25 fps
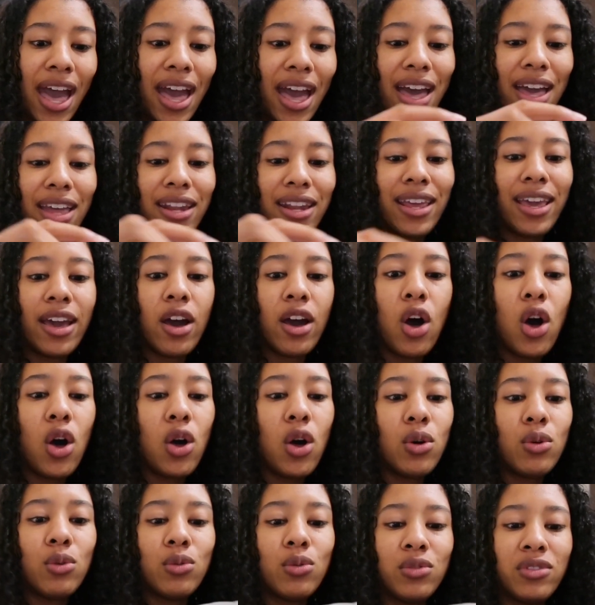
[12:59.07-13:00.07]
and it
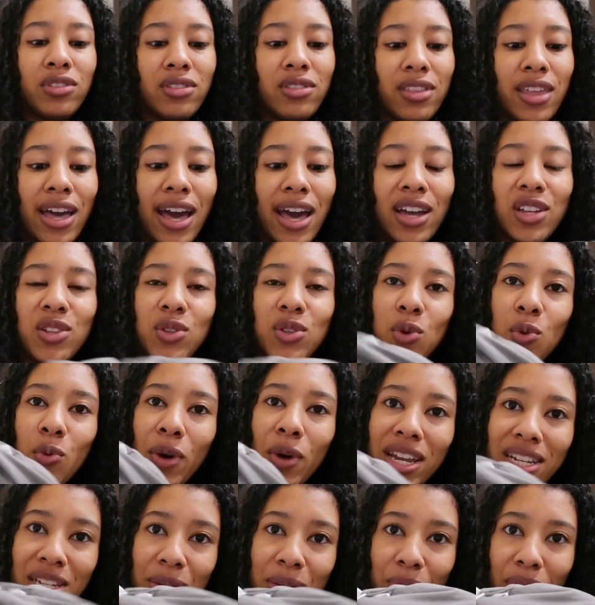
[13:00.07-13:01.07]
holds the actual
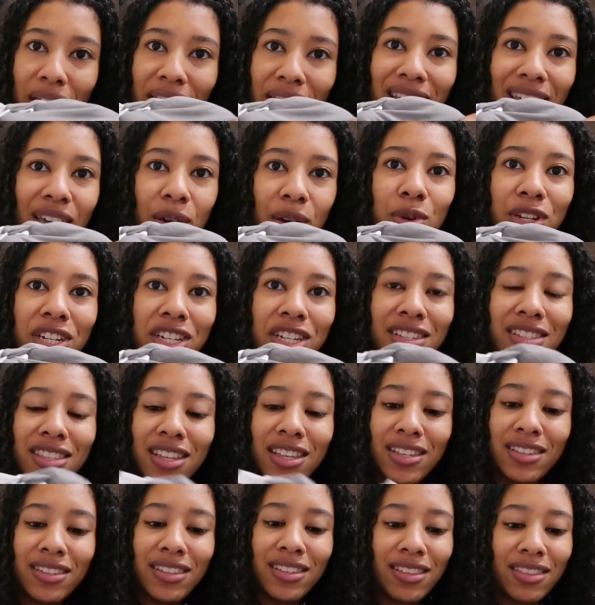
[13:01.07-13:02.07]
weighted blanket which is
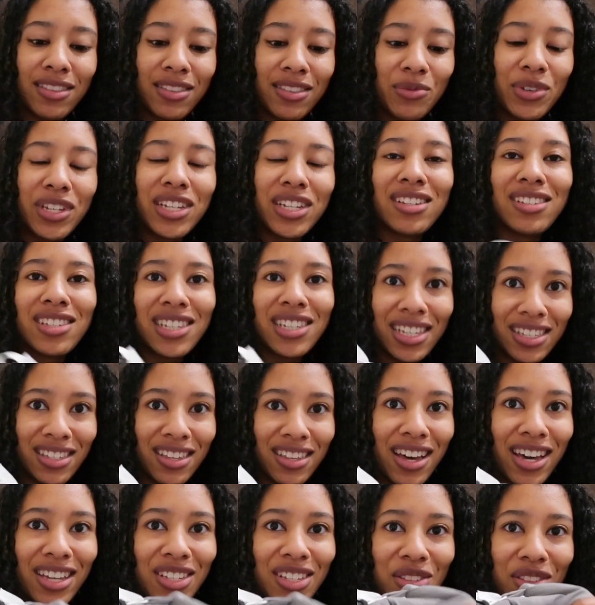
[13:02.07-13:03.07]
this which is this
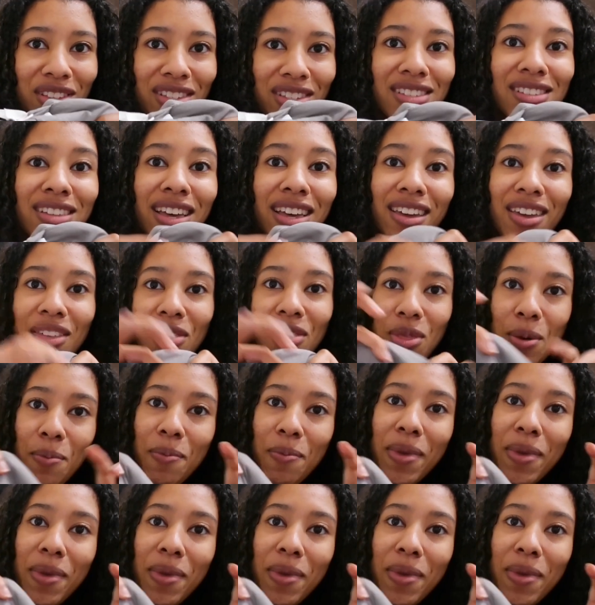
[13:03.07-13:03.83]
guy so this is like the